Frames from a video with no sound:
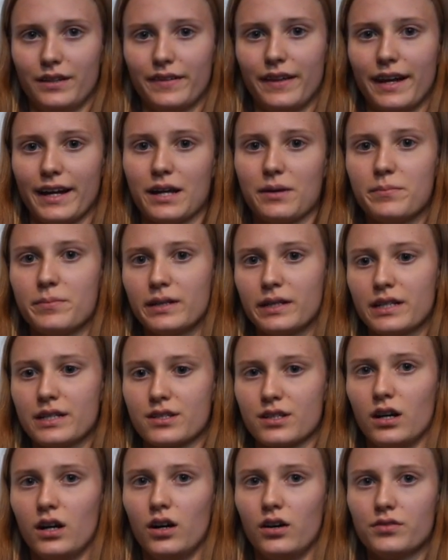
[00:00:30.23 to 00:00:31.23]
that can be
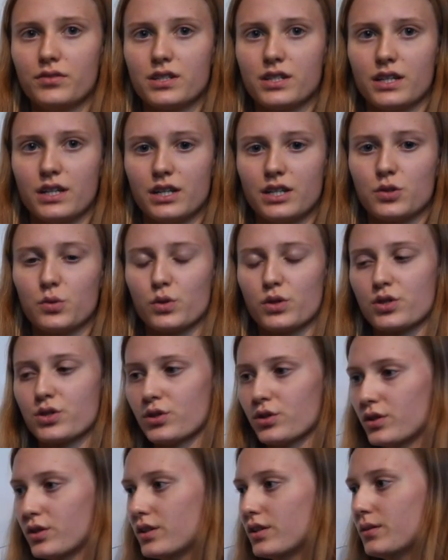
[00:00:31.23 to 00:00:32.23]
dissolved into a
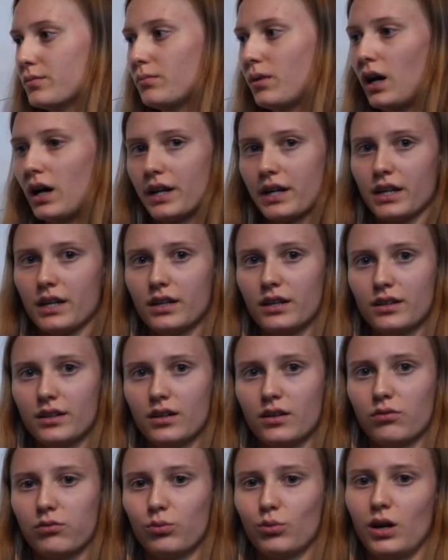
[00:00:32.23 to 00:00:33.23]
certain body
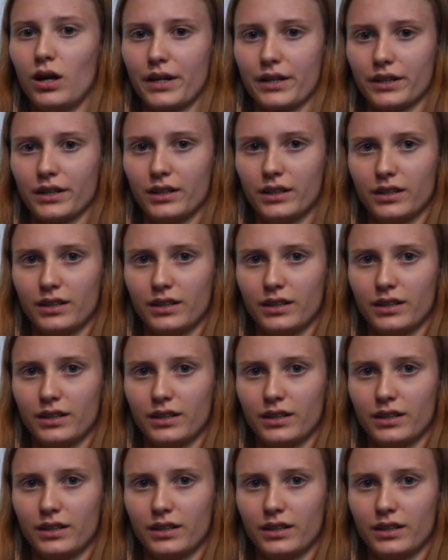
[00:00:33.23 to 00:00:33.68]
of water.